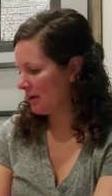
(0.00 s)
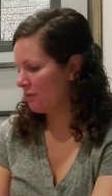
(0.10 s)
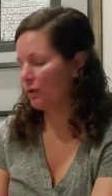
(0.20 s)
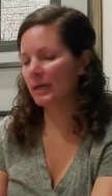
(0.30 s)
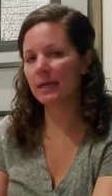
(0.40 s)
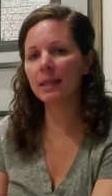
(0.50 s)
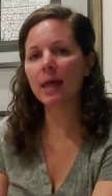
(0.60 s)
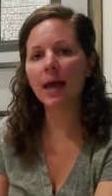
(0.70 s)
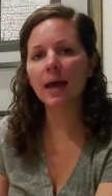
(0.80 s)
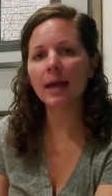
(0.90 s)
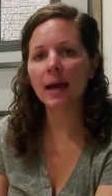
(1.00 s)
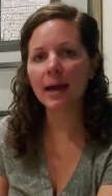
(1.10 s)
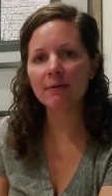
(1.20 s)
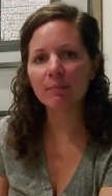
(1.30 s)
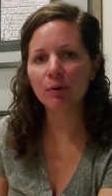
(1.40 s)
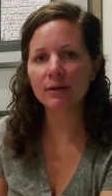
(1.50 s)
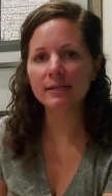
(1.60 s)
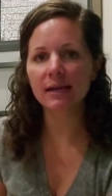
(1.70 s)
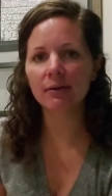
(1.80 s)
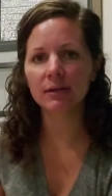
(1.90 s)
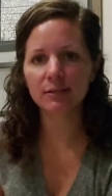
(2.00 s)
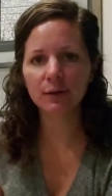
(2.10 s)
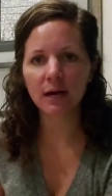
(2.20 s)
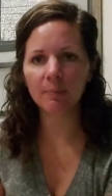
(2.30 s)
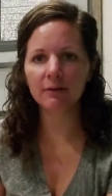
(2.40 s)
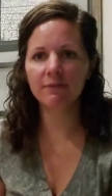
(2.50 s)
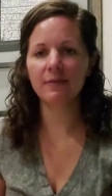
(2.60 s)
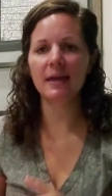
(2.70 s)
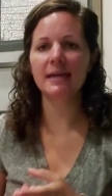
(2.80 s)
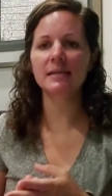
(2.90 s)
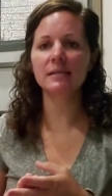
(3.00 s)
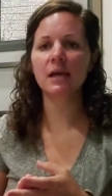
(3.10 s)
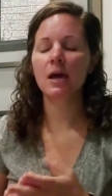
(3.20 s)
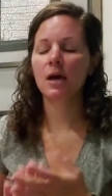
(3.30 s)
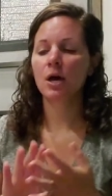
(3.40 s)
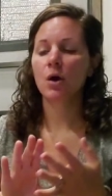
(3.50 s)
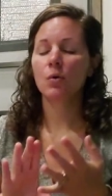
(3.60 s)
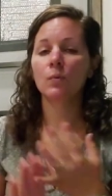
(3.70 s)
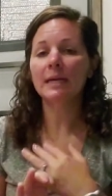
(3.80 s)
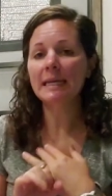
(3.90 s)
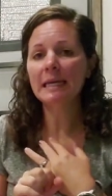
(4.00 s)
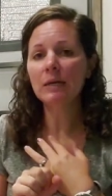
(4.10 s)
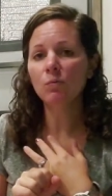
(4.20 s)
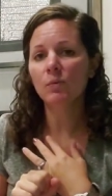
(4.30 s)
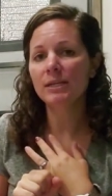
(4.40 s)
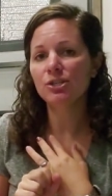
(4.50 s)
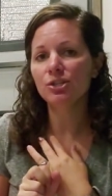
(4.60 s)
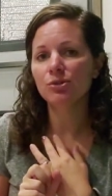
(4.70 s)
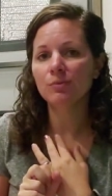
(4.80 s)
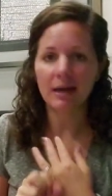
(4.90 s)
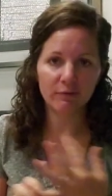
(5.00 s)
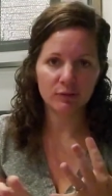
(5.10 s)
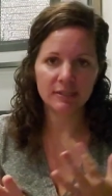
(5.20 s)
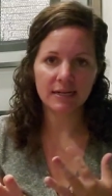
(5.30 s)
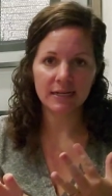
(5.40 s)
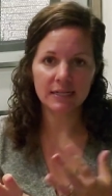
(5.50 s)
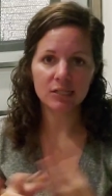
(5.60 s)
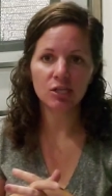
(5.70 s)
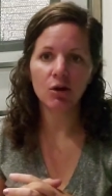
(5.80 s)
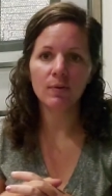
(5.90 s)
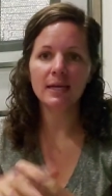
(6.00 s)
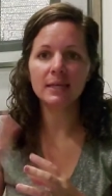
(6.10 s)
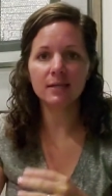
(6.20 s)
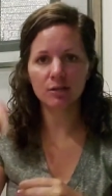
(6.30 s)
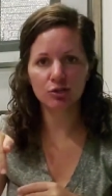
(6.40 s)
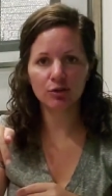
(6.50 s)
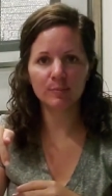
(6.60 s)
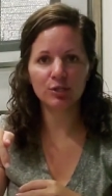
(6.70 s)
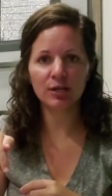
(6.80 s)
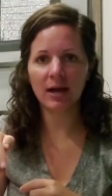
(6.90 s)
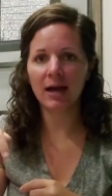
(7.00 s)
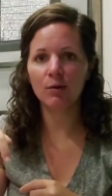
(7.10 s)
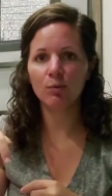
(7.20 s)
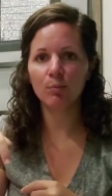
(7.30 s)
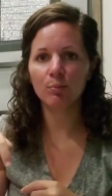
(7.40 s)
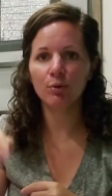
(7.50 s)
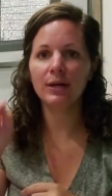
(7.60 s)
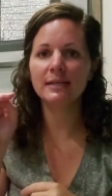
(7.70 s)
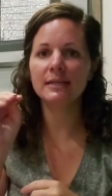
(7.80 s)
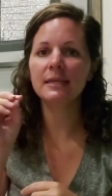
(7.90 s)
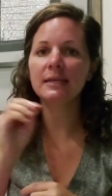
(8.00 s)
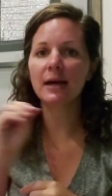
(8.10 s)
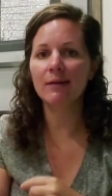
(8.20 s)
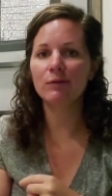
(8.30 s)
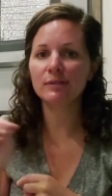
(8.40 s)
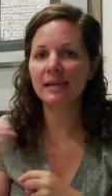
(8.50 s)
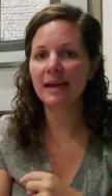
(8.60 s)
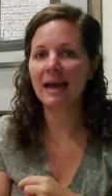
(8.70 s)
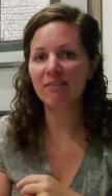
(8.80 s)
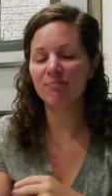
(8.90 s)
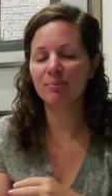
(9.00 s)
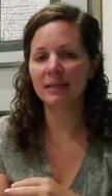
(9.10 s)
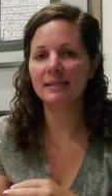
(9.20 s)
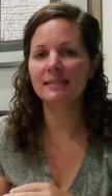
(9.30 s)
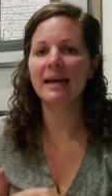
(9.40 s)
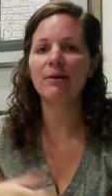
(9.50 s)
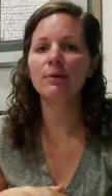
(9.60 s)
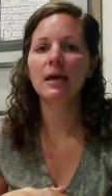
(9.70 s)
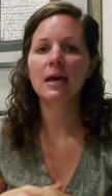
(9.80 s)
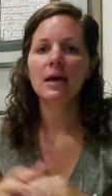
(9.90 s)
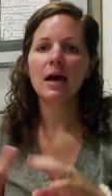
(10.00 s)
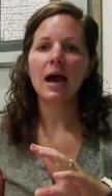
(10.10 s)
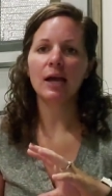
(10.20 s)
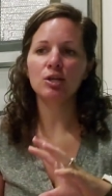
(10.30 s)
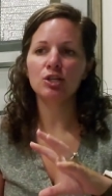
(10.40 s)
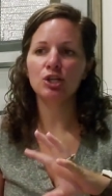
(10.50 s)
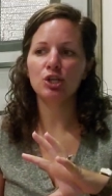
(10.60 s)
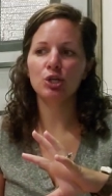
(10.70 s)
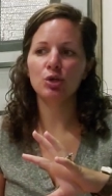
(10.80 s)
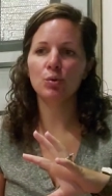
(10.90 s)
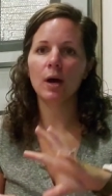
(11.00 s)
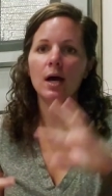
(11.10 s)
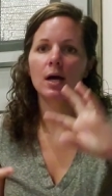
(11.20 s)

For E L A, I have it broken down into a couple of things. Reading, we do novel studies. So in the description, I will put the novels that I have planned out. I do